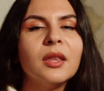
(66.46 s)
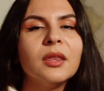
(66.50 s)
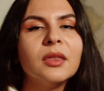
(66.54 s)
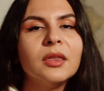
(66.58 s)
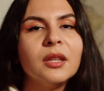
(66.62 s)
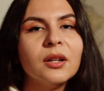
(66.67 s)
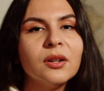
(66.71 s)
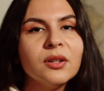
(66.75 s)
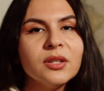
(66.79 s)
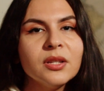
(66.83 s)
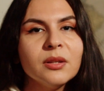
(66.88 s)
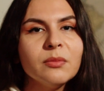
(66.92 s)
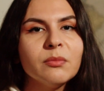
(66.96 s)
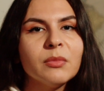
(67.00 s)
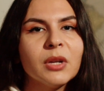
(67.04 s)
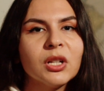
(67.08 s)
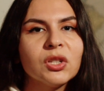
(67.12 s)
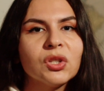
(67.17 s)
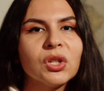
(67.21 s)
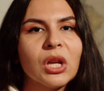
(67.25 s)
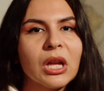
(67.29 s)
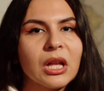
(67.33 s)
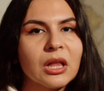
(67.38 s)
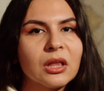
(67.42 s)
There isn't
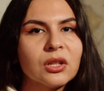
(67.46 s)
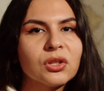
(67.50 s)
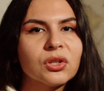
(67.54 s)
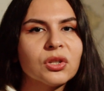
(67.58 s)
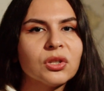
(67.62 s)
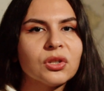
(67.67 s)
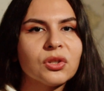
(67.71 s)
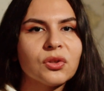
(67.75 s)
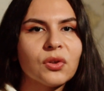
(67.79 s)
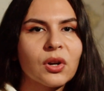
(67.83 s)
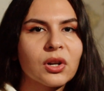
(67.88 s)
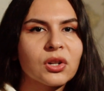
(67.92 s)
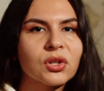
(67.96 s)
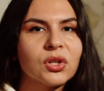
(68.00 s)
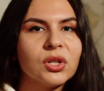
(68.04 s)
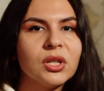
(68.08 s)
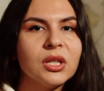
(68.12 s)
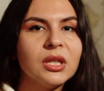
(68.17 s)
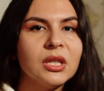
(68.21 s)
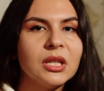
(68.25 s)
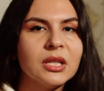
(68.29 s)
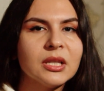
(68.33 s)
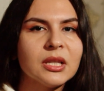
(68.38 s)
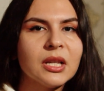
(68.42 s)
much English instruction
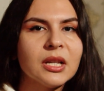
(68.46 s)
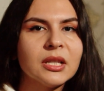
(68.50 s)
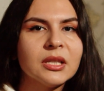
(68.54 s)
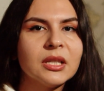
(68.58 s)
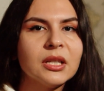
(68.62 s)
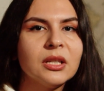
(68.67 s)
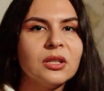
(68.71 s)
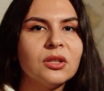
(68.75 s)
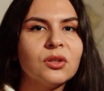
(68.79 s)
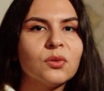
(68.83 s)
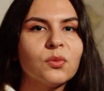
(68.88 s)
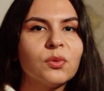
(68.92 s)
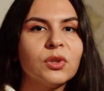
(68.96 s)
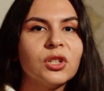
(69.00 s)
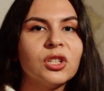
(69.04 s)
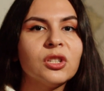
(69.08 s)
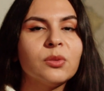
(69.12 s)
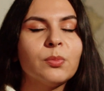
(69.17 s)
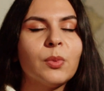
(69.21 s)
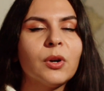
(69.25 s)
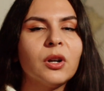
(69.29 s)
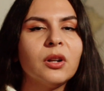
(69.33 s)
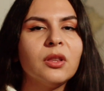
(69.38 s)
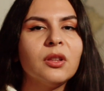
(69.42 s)
in these lessons, which
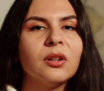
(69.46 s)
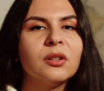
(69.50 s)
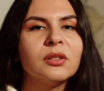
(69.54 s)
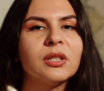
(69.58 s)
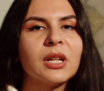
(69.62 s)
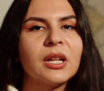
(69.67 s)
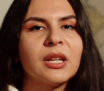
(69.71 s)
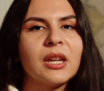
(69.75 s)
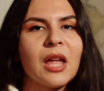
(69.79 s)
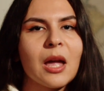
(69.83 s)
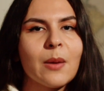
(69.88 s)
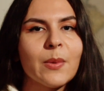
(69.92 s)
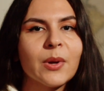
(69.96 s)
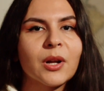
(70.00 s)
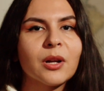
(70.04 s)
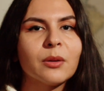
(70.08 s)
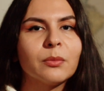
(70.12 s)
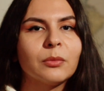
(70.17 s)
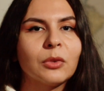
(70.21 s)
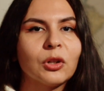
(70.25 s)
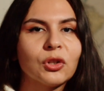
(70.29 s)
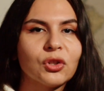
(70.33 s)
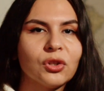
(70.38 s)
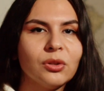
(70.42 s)
is part of their dynamic
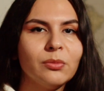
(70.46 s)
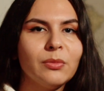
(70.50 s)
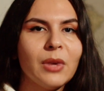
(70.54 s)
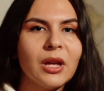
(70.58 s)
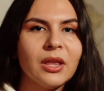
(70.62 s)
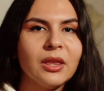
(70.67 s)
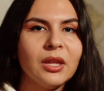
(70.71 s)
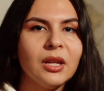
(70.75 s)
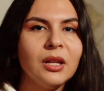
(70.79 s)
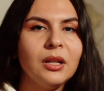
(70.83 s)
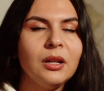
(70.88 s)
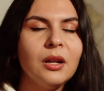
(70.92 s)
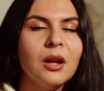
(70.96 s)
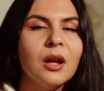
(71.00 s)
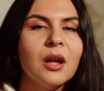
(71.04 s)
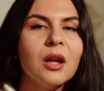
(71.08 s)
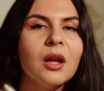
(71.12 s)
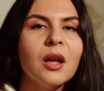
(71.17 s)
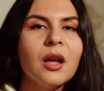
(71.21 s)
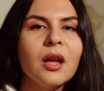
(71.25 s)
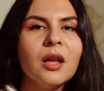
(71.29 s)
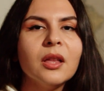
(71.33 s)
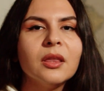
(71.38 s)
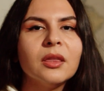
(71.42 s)
immersion method.
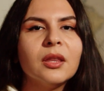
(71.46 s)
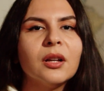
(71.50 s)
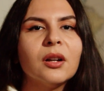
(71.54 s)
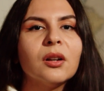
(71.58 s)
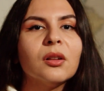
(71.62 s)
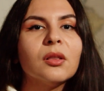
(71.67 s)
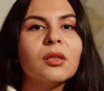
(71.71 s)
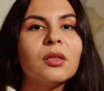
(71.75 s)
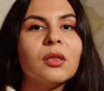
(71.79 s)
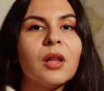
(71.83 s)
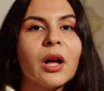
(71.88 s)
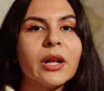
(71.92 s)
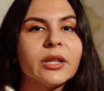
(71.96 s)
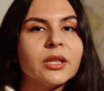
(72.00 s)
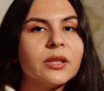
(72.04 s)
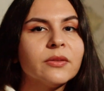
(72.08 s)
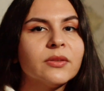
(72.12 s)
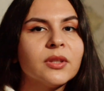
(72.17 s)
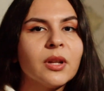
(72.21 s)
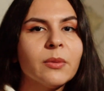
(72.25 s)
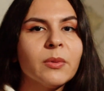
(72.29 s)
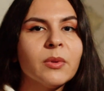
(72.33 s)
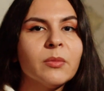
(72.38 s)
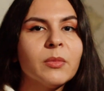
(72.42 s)
There are lots of
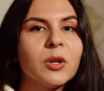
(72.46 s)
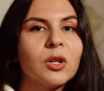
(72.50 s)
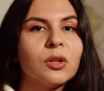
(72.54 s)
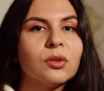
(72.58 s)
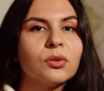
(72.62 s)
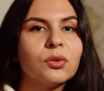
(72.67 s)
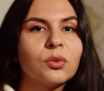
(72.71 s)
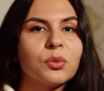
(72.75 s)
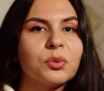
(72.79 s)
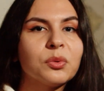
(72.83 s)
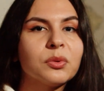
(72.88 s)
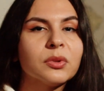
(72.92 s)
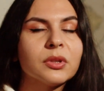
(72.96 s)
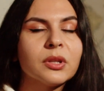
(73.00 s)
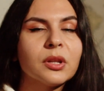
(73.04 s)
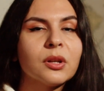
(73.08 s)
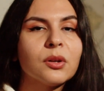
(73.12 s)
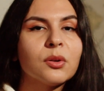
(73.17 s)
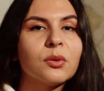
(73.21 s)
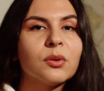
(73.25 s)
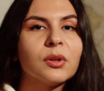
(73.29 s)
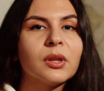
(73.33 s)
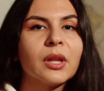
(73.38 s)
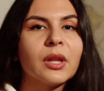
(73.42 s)
supplemental tools though,